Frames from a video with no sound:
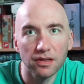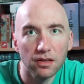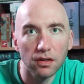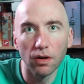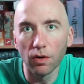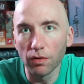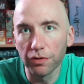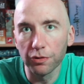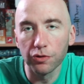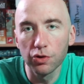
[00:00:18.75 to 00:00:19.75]
you know,
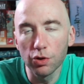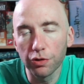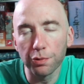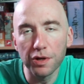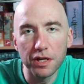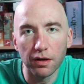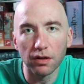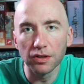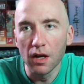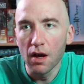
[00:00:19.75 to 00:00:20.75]
two, three years,